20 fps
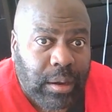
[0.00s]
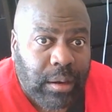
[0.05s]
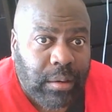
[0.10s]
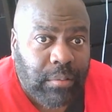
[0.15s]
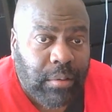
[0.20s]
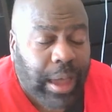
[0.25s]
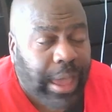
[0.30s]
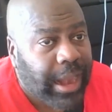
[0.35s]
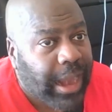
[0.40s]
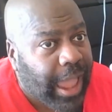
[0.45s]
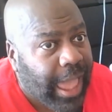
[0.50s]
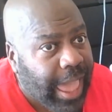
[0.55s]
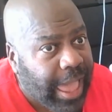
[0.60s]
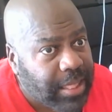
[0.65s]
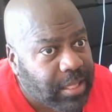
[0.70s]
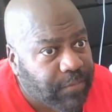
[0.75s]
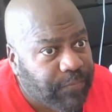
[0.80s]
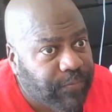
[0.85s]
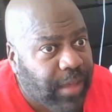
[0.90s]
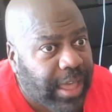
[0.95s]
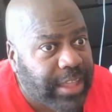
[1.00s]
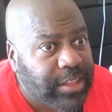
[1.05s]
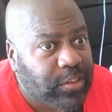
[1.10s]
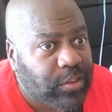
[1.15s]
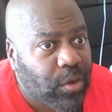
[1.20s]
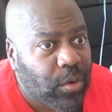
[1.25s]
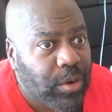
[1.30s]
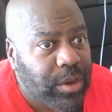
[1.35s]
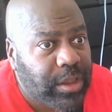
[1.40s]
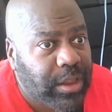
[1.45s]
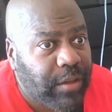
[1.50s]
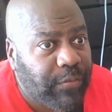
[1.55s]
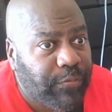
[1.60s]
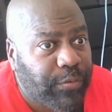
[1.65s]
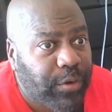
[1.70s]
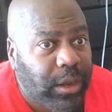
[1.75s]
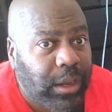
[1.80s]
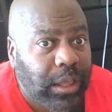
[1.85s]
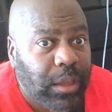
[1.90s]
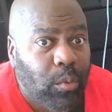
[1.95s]
Right? I had the fight scored
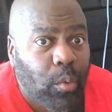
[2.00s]
differently.